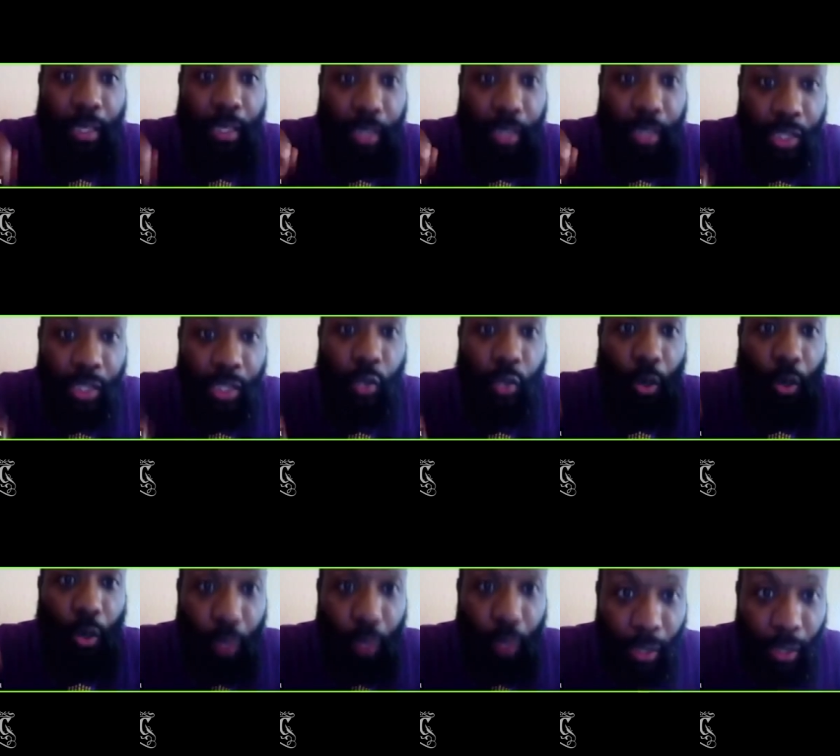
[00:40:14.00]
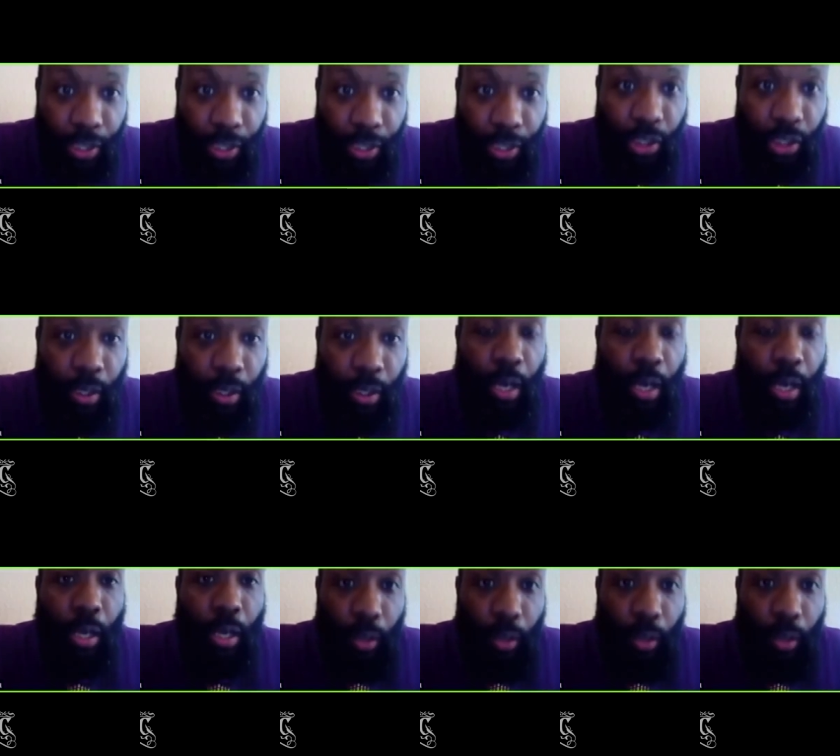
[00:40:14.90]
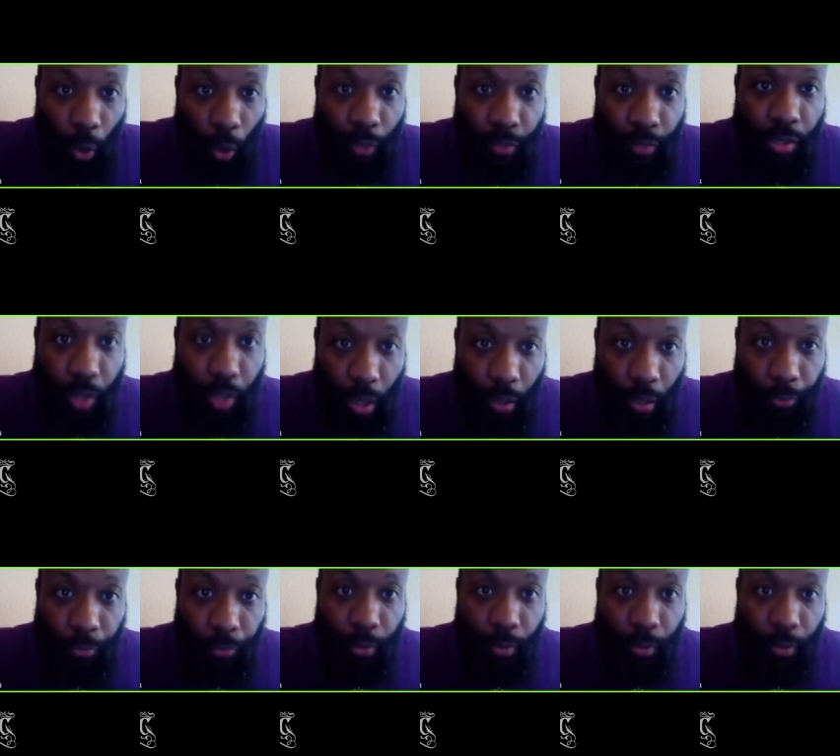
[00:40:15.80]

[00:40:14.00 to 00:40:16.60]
Esau religion on this earth.